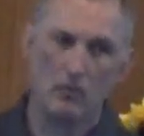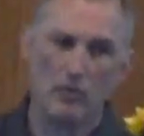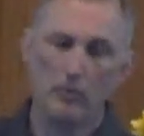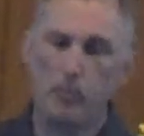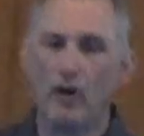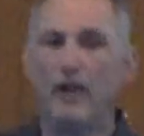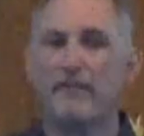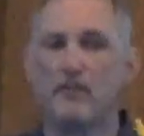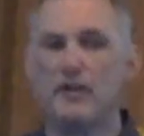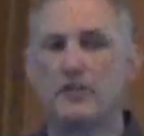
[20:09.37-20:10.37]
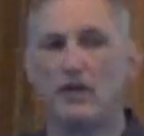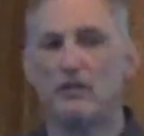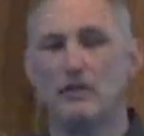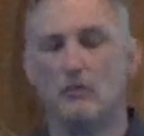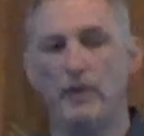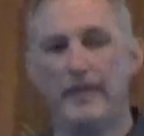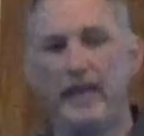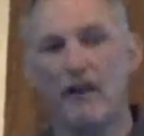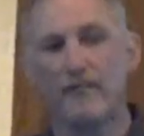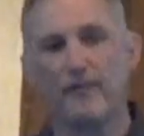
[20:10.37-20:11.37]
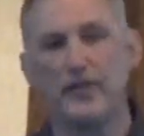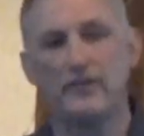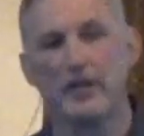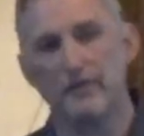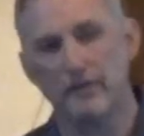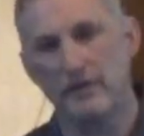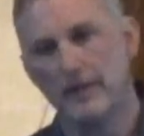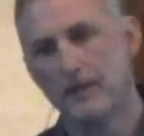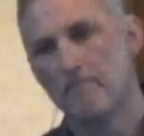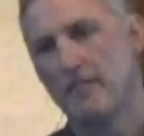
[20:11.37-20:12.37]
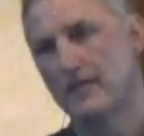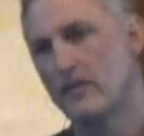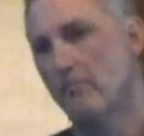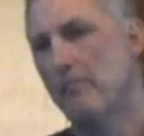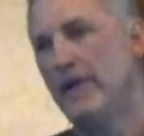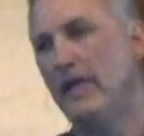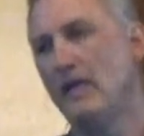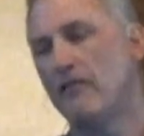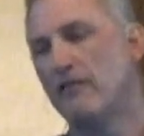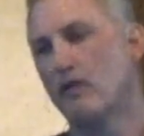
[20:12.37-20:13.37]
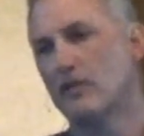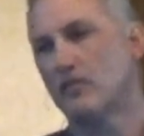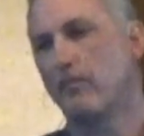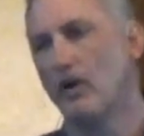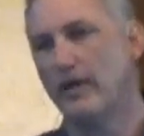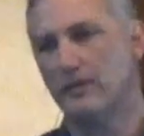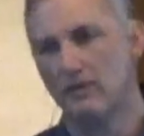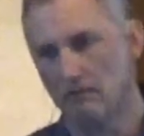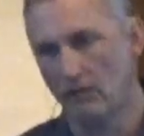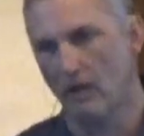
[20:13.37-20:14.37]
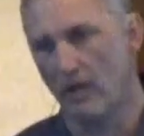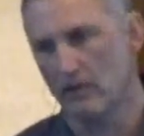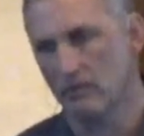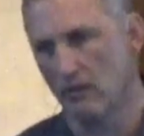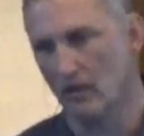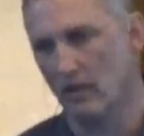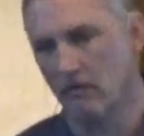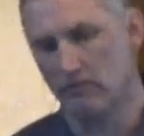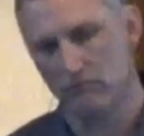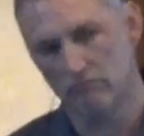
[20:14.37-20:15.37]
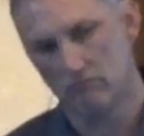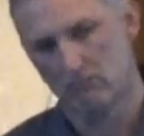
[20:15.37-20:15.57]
When we pray for each other and we care for each other, that's a meaningful expression of God's love.